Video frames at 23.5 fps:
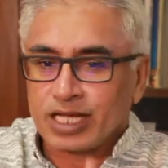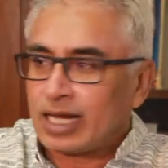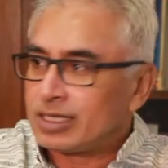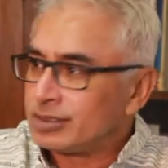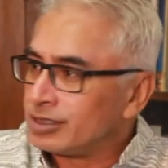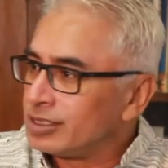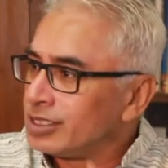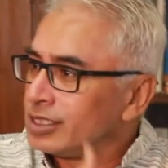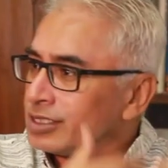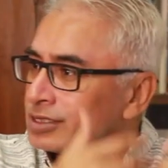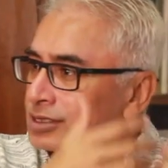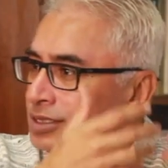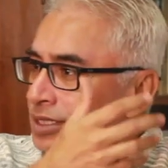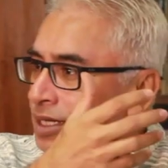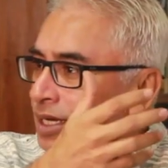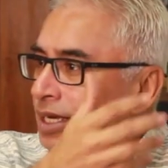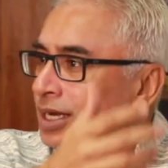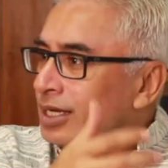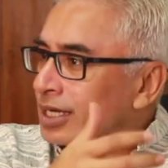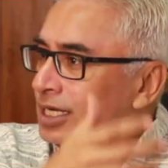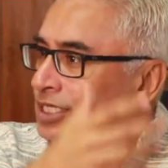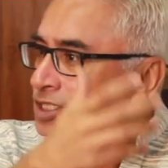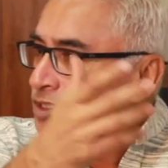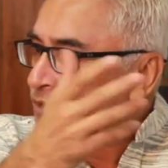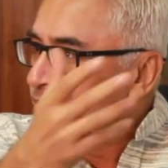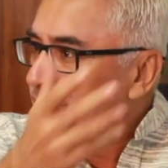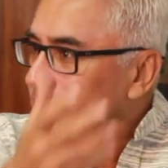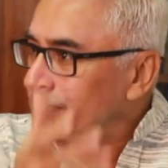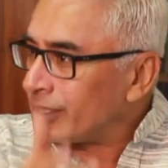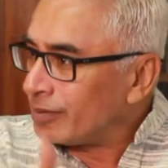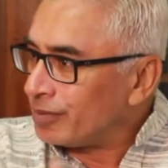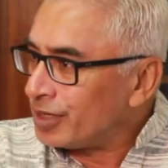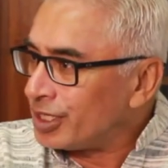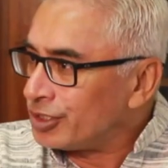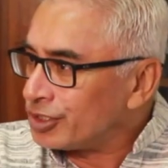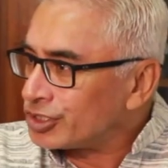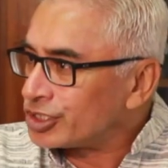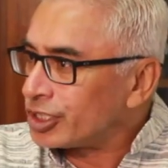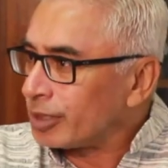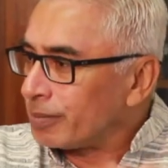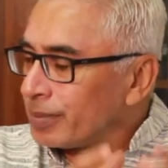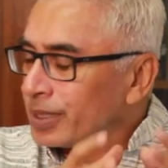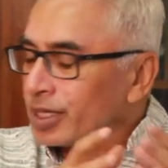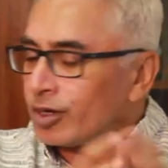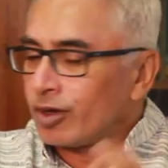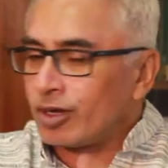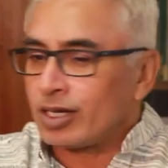Gandhi's conservative
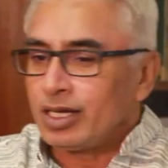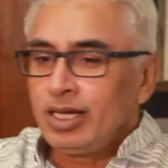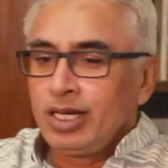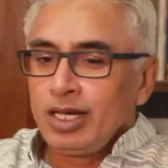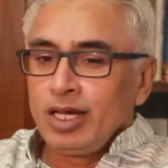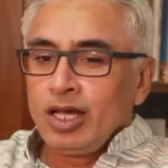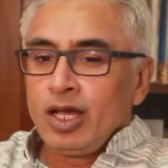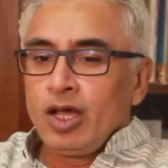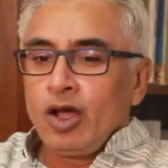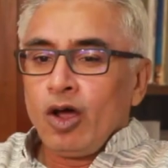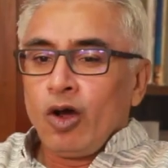leadership and all.